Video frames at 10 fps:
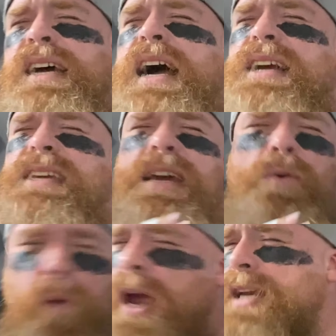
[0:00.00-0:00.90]
I
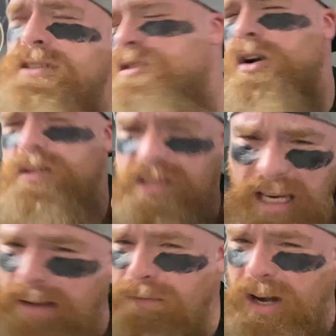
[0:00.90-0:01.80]
can't wait to start
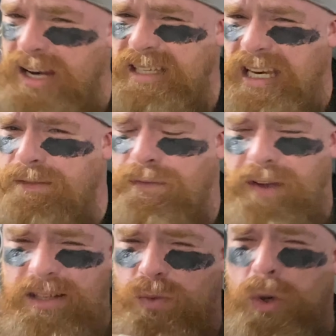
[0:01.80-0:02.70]
San Fran
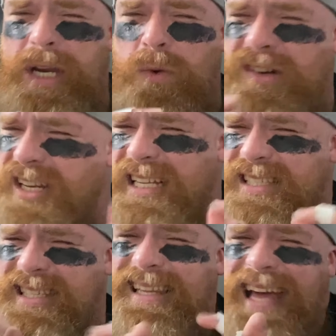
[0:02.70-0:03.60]
defense week 1
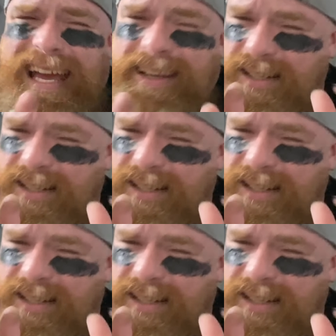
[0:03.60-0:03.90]
against the Lions.